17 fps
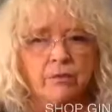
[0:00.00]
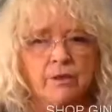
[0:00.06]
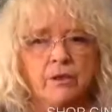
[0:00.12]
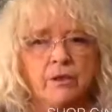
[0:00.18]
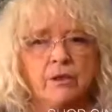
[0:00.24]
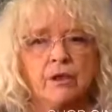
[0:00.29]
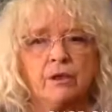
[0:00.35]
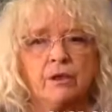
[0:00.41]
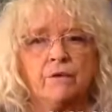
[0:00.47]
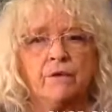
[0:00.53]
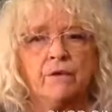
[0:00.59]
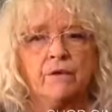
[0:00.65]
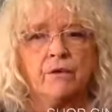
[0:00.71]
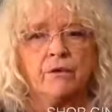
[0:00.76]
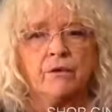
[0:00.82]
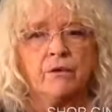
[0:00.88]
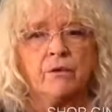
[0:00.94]
was the
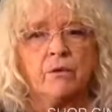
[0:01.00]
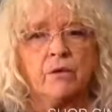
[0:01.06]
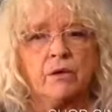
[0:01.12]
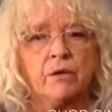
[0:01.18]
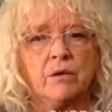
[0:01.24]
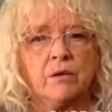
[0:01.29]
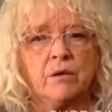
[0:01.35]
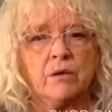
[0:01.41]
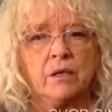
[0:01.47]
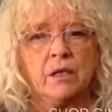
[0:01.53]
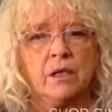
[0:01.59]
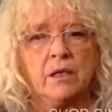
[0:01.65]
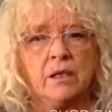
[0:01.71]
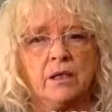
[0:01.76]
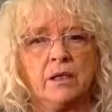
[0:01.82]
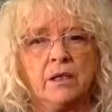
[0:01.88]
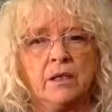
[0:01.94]
first one.
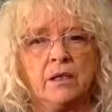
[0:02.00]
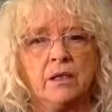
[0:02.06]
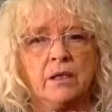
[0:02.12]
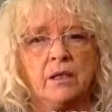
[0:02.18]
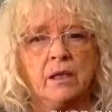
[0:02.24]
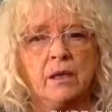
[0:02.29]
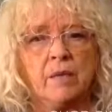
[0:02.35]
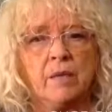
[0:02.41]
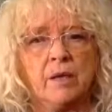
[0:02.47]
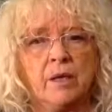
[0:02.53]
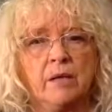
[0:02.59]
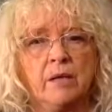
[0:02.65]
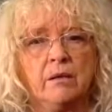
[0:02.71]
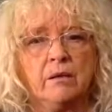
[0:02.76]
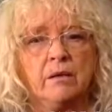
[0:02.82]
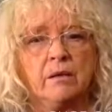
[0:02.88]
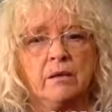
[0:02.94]
It's coming.
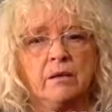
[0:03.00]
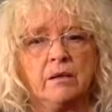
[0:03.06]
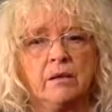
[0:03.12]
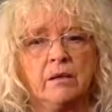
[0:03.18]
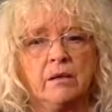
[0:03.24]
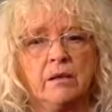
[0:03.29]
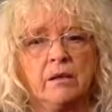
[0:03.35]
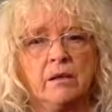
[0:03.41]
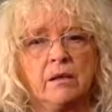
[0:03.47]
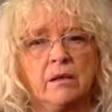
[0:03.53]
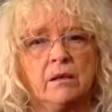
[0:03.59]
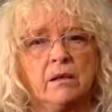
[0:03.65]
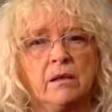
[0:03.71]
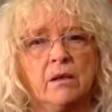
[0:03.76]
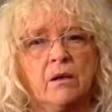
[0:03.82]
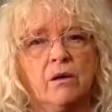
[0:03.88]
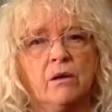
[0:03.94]

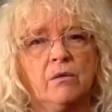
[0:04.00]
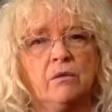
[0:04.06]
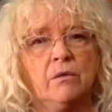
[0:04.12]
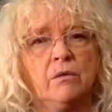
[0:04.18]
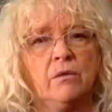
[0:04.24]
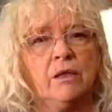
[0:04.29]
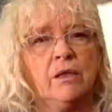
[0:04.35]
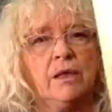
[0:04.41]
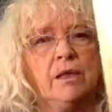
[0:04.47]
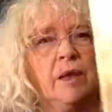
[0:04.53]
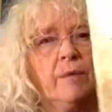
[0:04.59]
The Golden